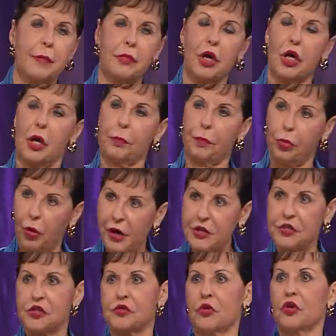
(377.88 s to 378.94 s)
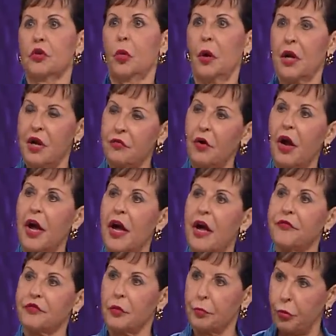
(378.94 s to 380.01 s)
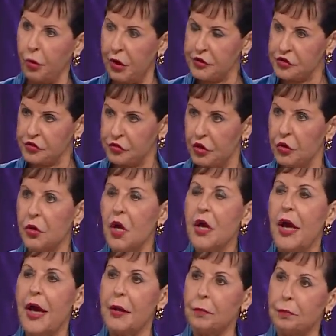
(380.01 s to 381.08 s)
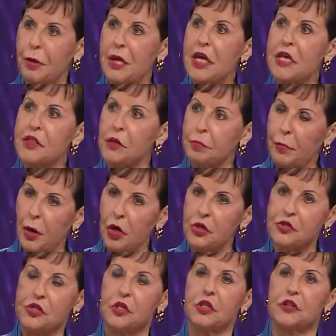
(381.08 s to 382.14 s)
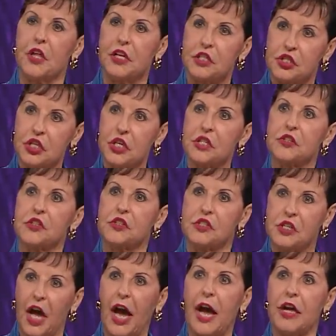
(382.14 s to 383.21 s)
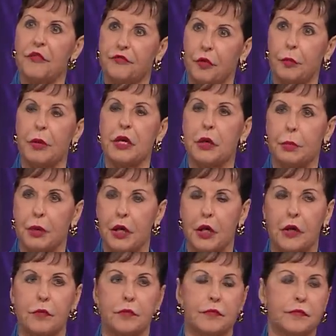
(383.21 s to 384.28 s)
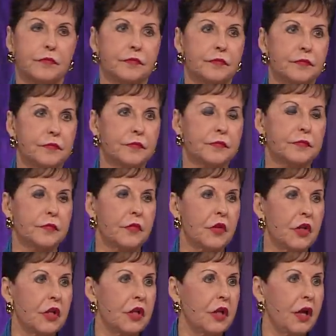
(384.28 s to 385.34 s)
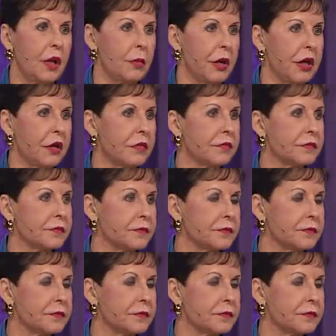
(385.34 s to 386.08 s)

am going to press through whatever I have to press through and be the person that Jesus died for me to be. Amen.